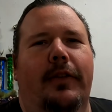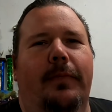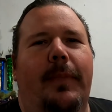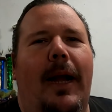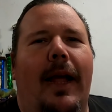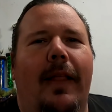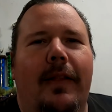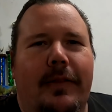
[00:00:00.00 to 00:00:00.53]
of
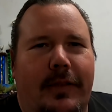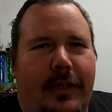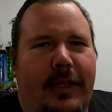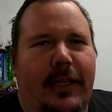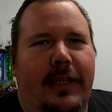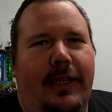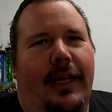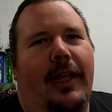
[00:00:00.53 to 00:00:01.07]

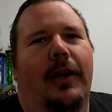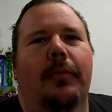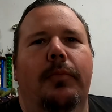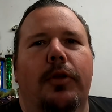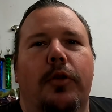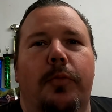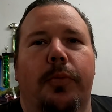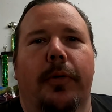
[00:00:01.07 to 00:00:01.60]
balancing and kind of
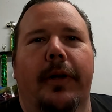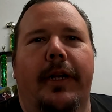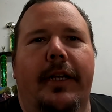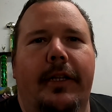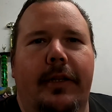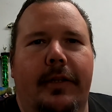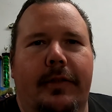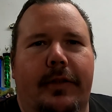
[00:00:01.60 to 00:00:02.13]

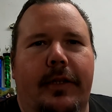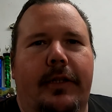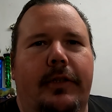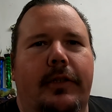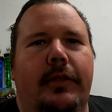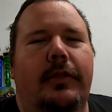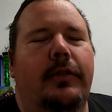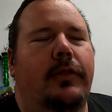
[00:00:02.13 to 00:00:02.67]
blueprinting this
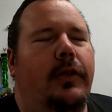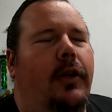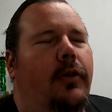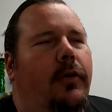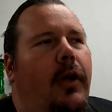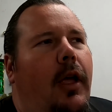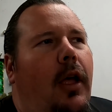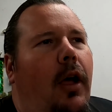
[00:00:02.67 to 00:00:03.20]
engine.
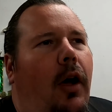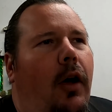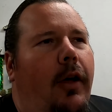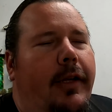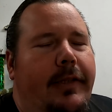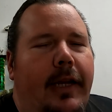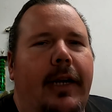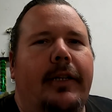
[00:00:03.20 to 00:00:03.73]
So
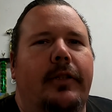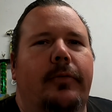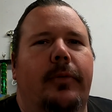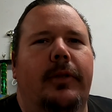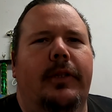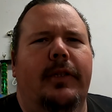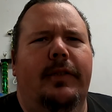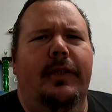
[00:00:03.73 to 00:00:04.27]
exactly
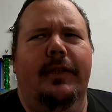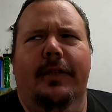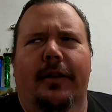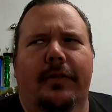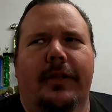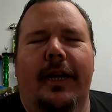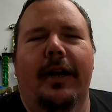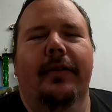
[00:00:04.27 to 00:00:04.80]
what this is, I
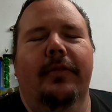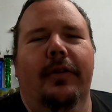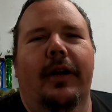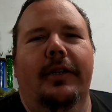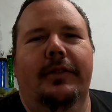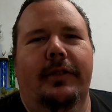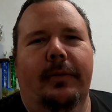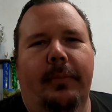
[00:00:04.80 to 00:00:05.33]
don't think I ever
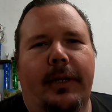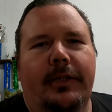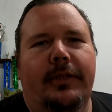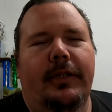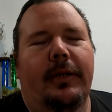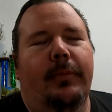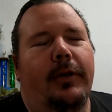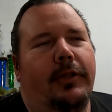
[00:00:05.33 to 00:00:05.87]
actually
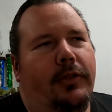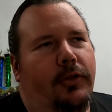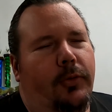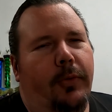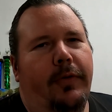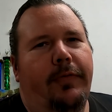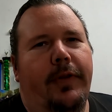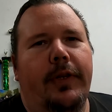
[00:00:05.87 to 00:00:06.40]
mentioned it, but it's a
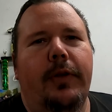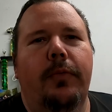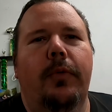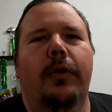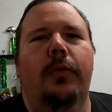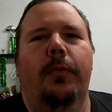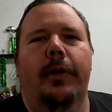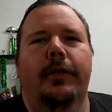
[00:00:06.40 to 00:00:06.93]

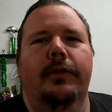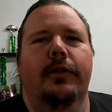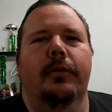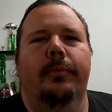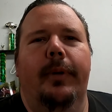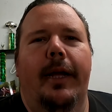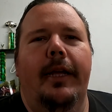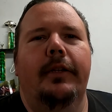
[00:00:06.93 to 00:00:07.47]
351 Windsor
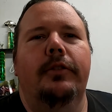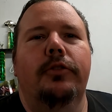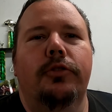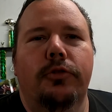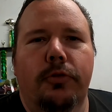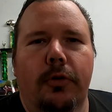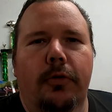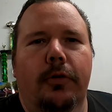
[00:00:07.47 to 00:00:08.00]
base
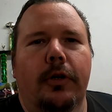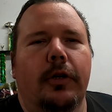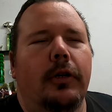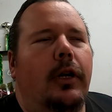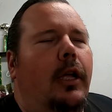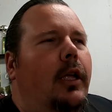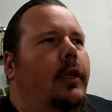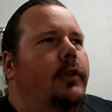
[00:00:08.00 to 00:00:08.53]
stroker.